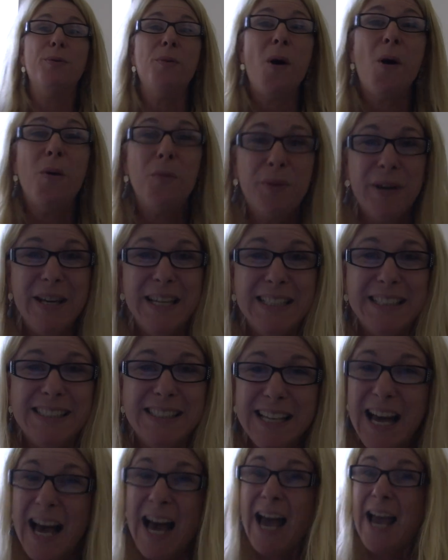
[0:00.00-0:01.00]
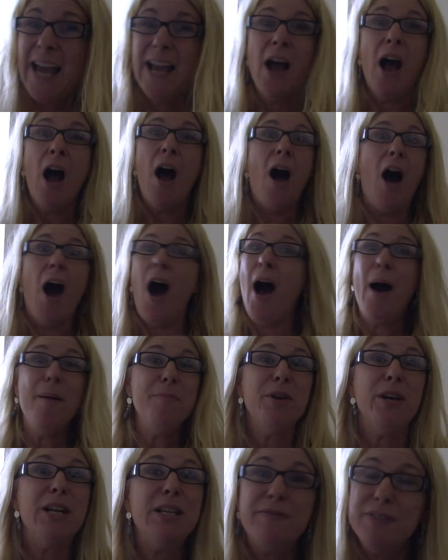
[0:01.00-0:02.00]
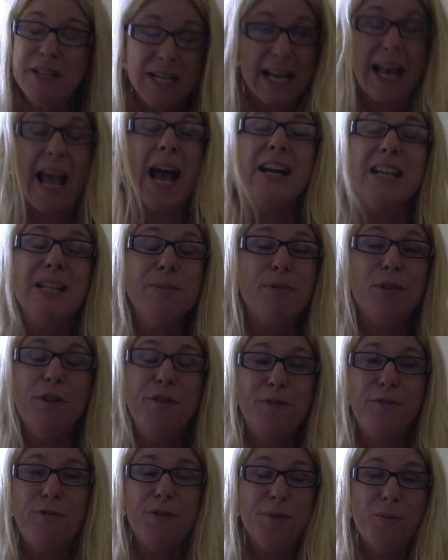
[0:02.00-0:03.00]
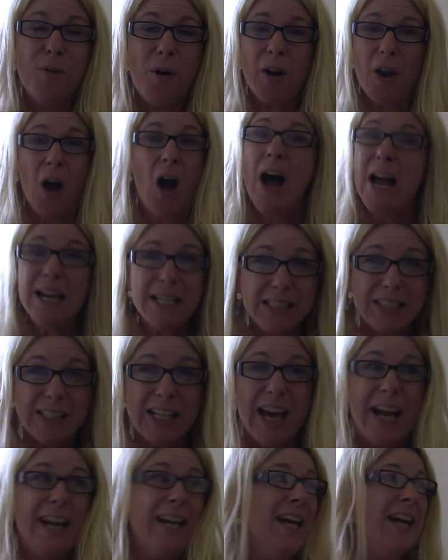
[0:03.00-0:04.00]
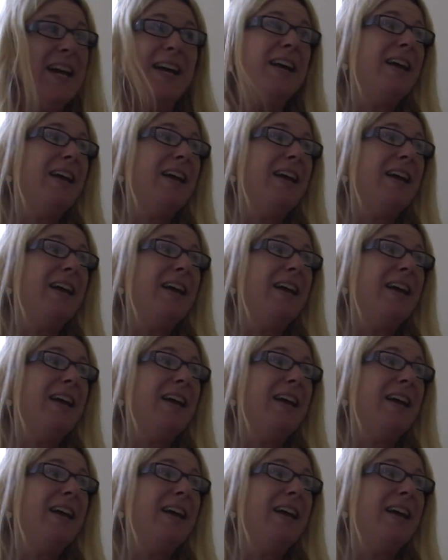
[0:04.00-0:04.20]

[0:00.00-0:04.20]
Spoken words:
what we say. I'm not even accountable for what I say.